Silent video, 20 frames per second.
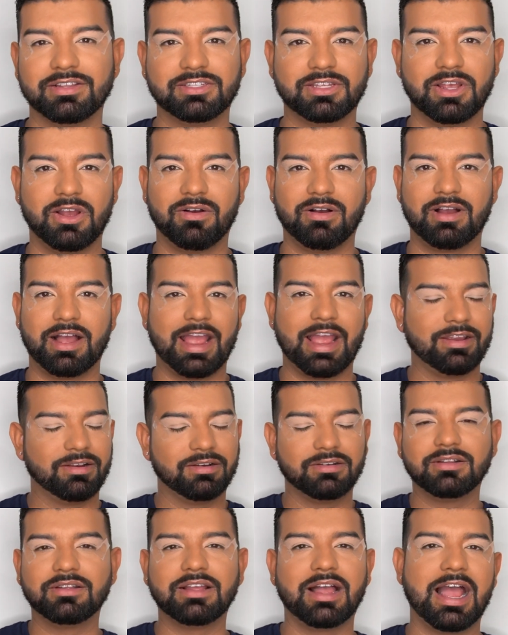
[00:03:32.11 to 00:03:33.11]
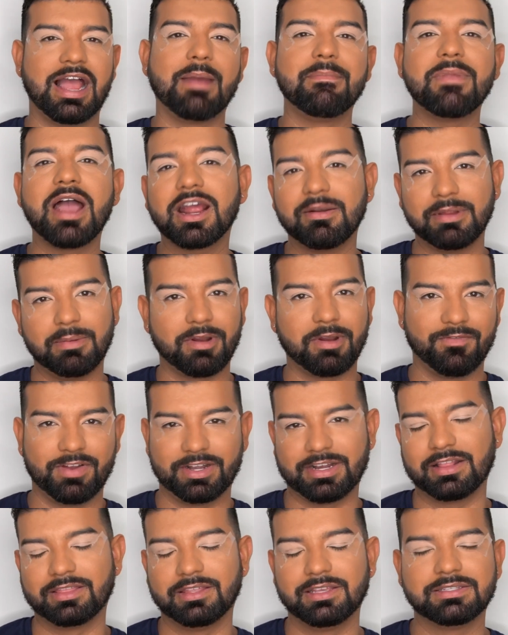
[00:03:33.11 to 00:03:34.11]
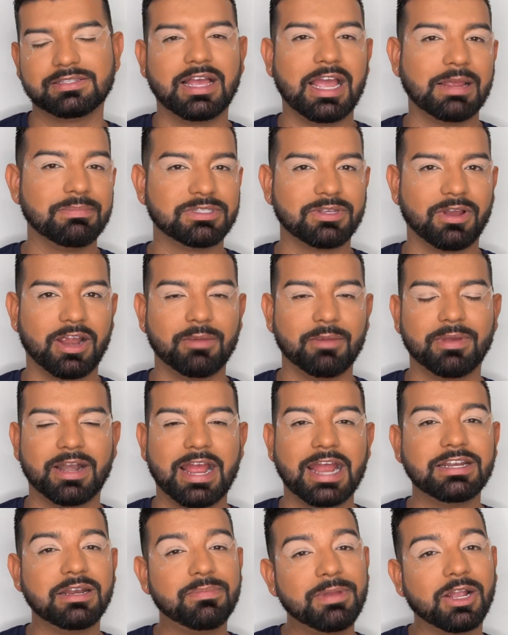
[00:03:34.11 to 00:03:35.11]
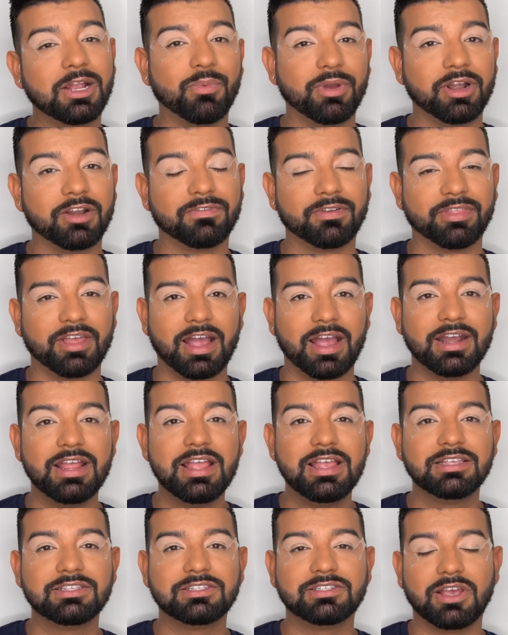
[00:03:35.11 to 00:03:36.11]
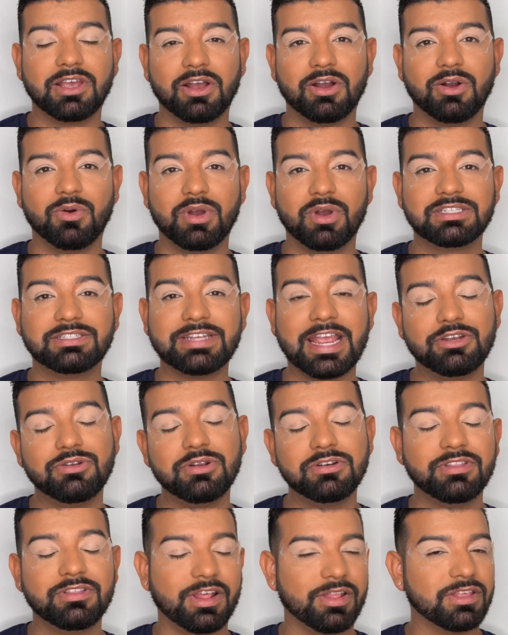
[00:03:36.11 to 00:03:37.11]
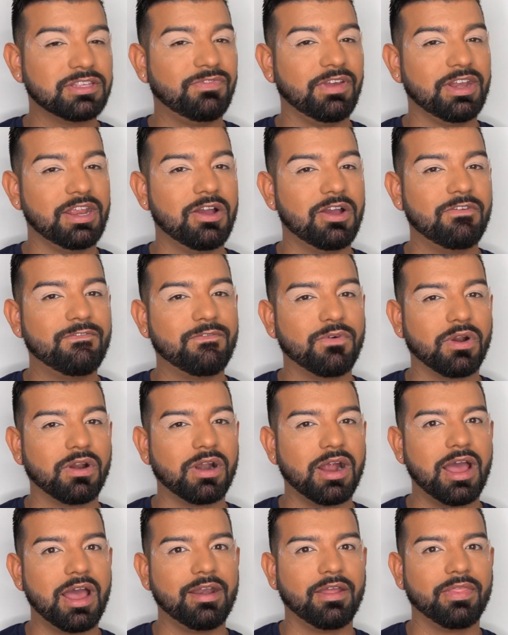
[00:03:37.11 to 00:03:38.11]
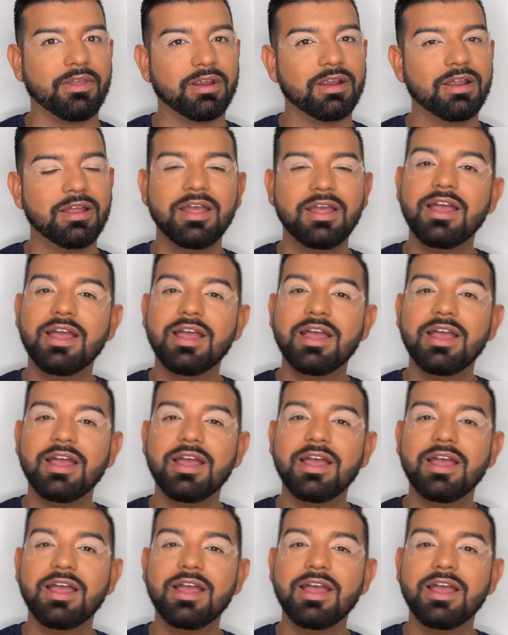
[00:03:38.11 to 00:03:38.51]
So I'm not gonna be perfect at this, I'm sorry, but I did pick a winner for that, so stay tuned to the end of this video for another